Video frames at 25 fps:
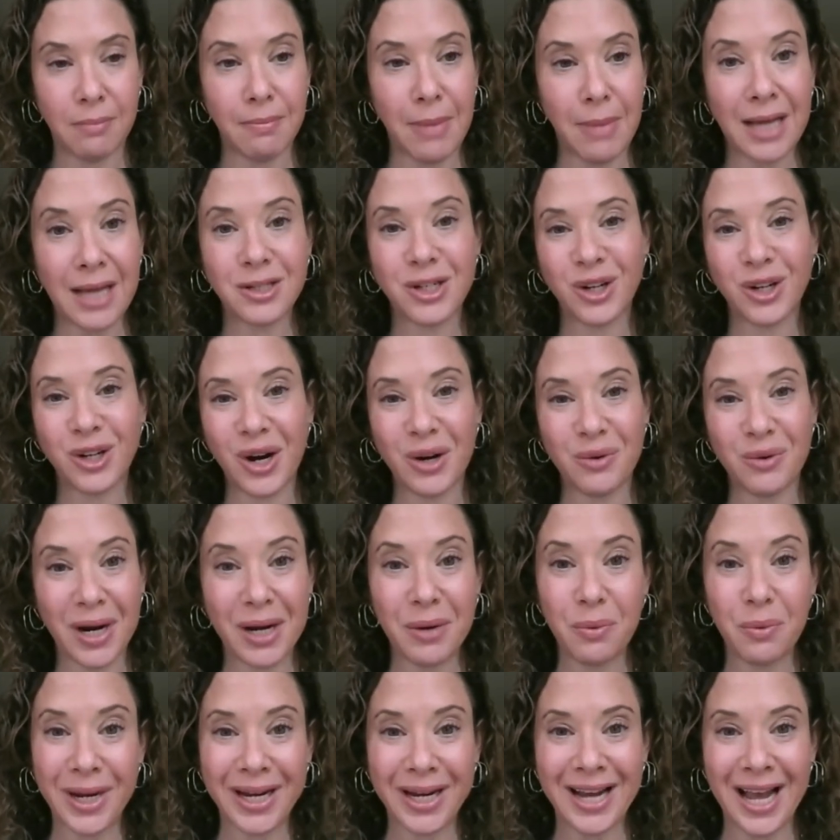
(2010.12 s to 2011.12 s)
And Mastercard,
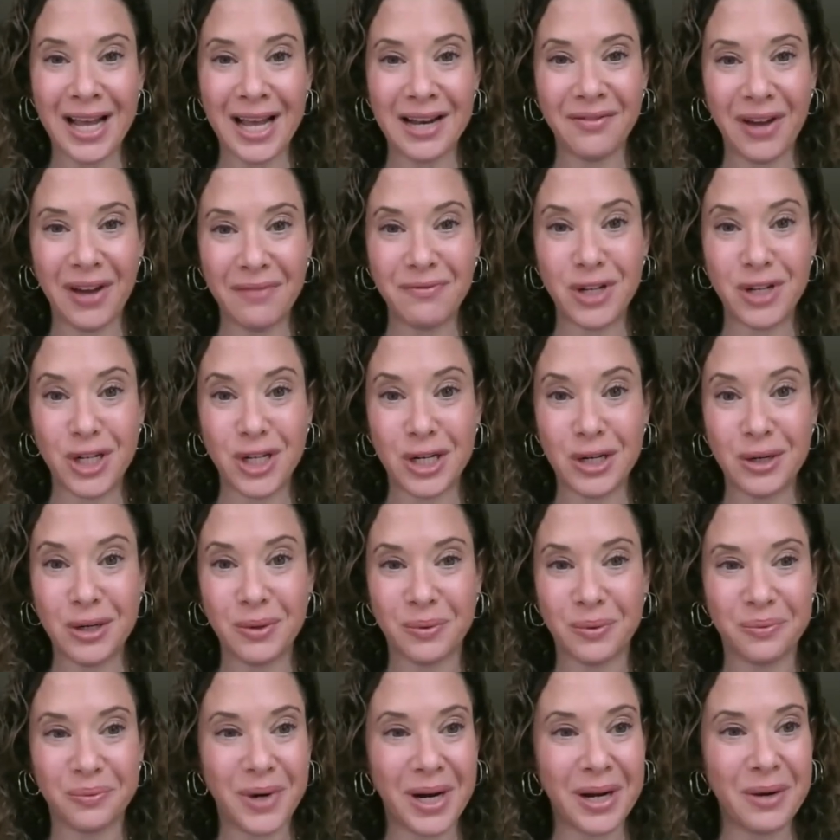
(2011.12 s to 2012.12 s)
right, we kind of have
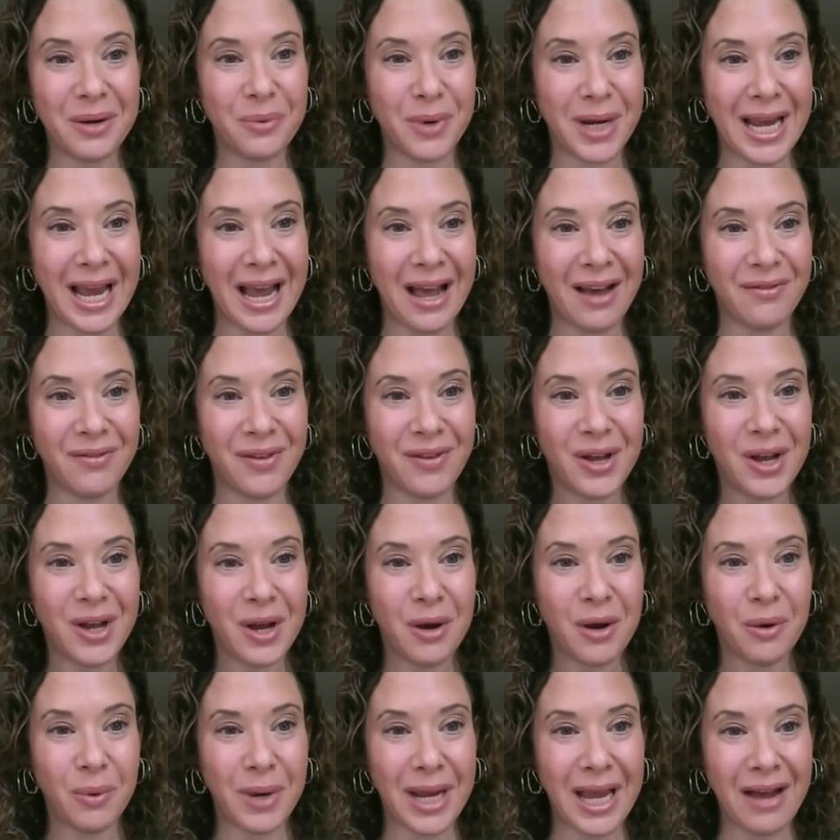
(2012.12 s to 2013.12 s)
2, right? We have
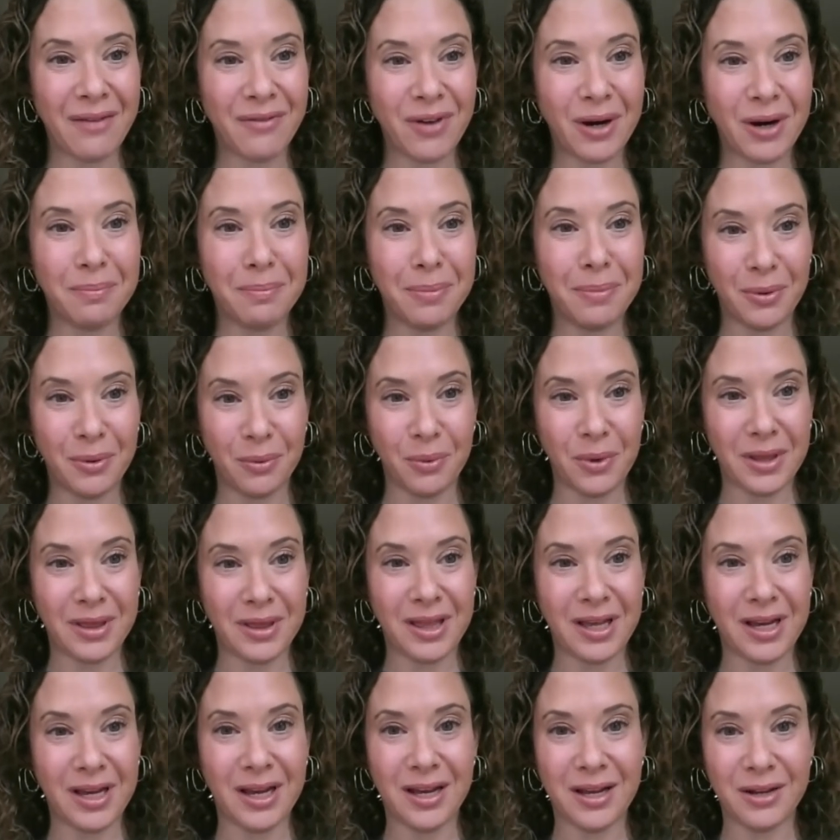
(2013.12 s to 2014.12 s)

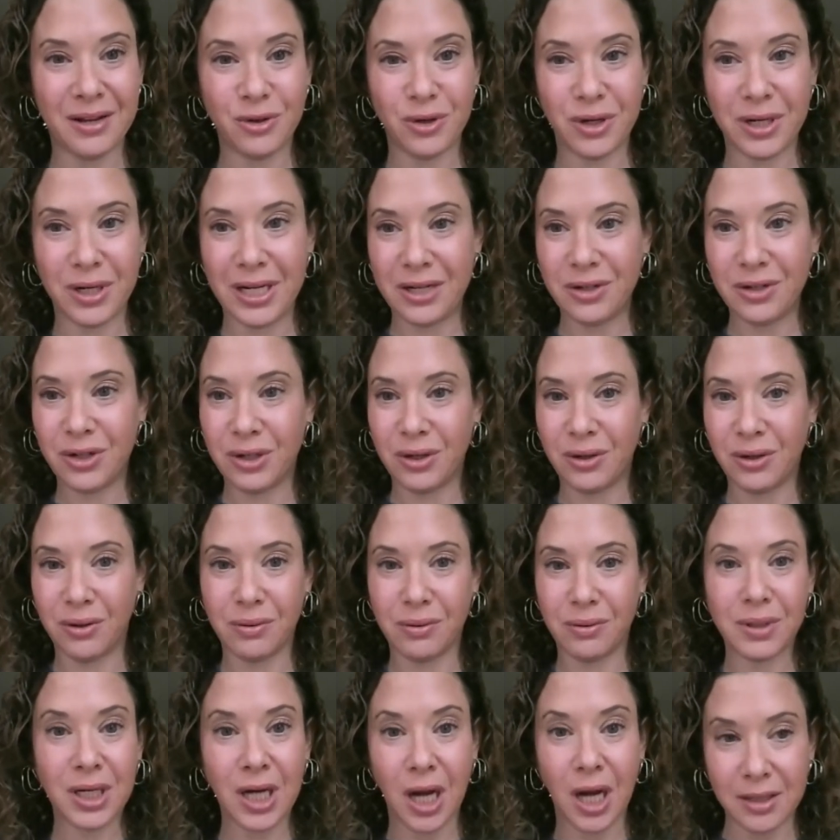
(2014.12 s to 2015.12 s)
the
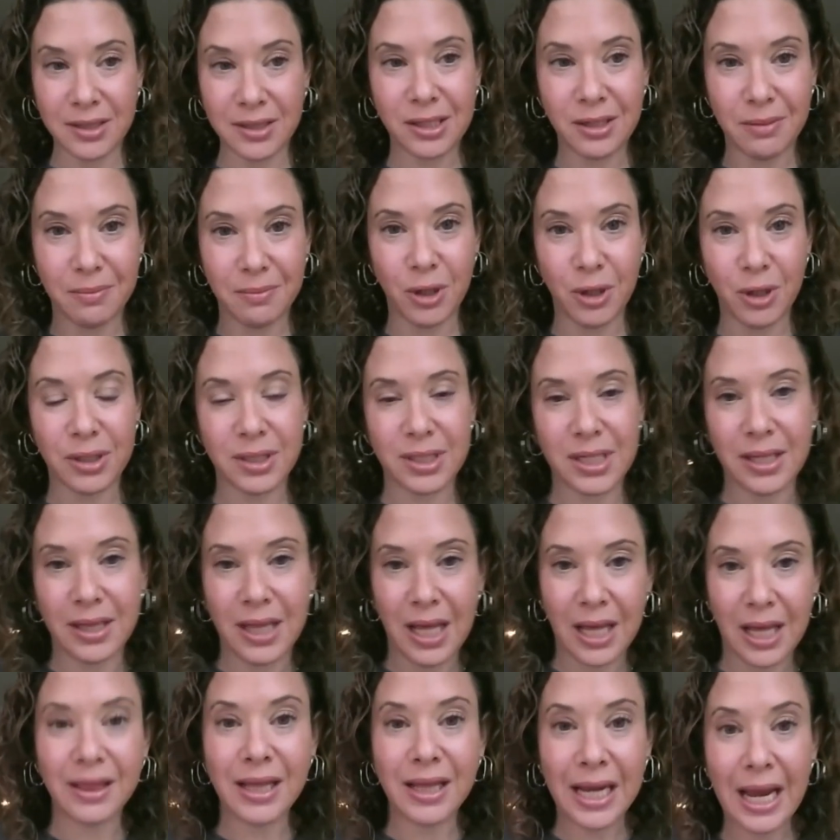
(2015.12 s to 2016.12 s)
traditional customers
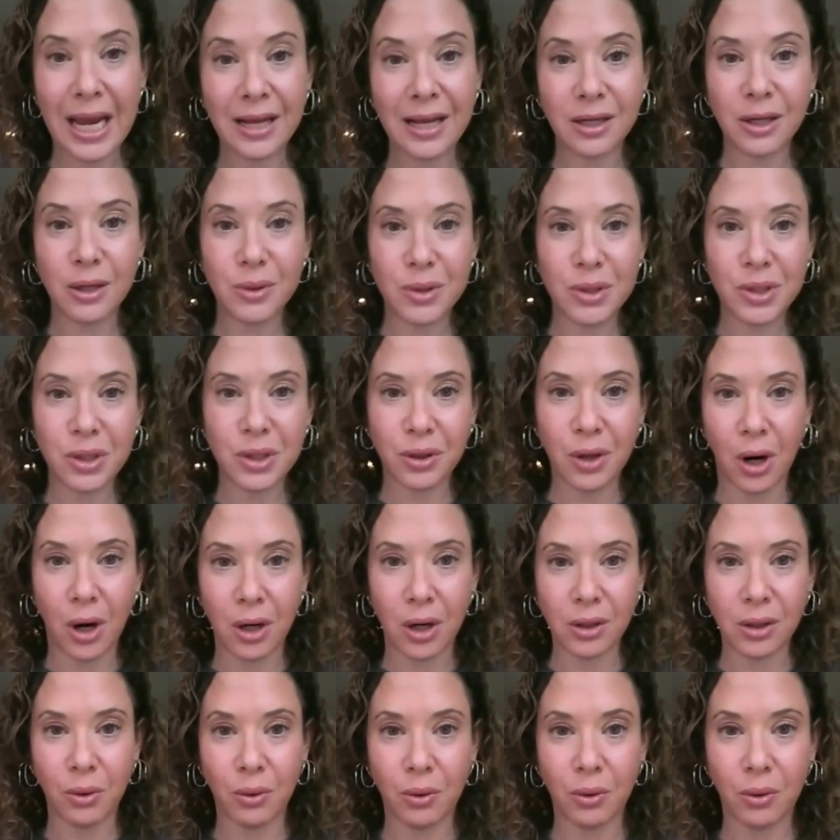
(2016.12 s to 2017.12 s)
and then the end user
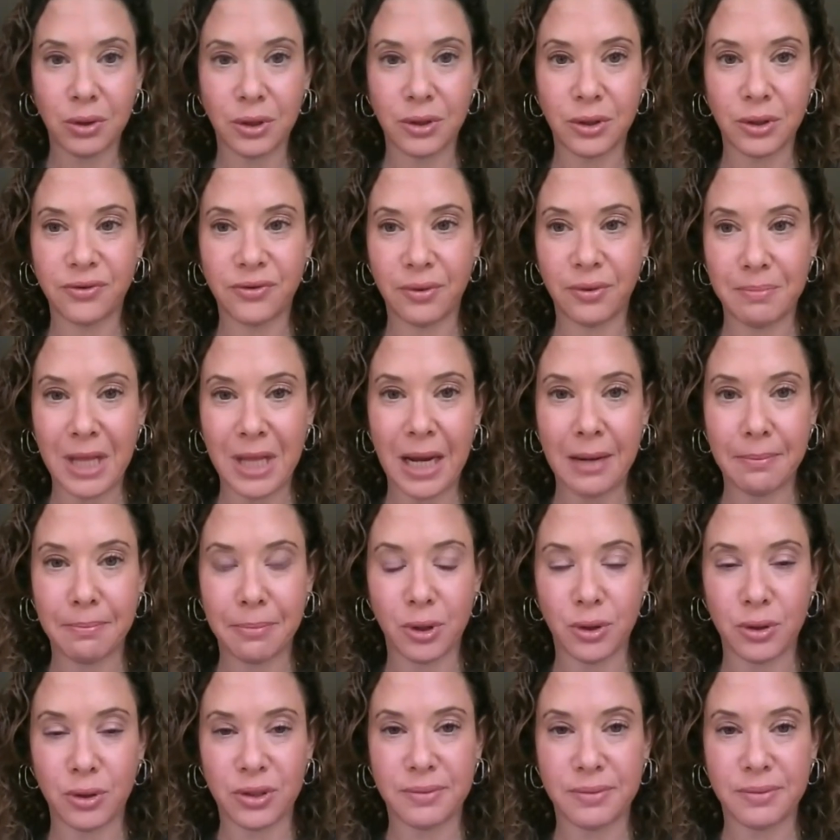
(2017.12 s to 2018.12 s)
cardholders from
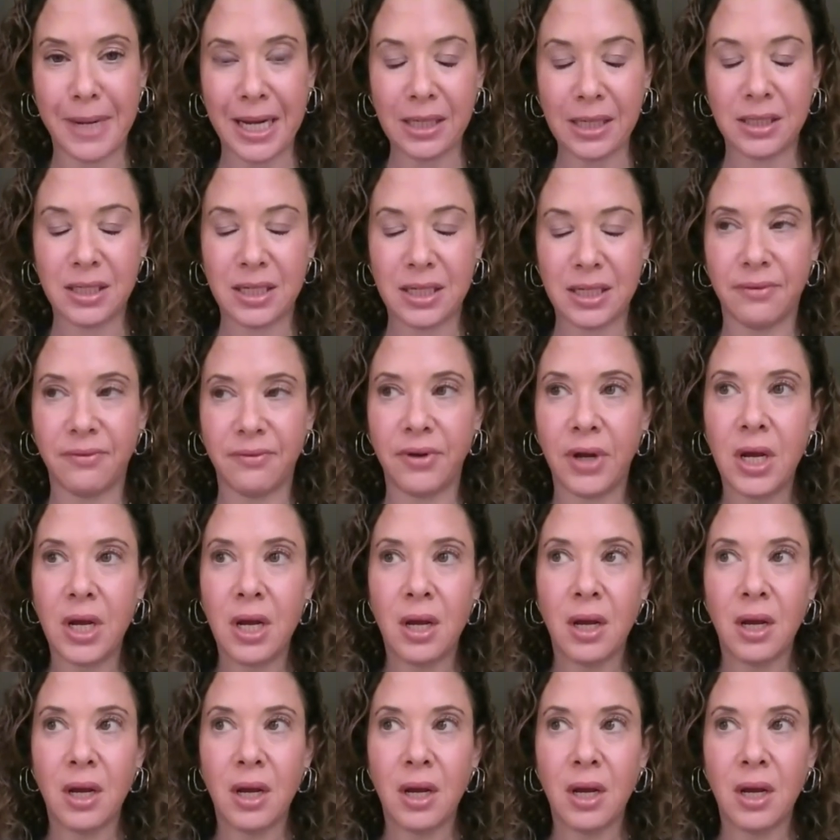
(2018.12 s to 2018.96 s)
that perspective.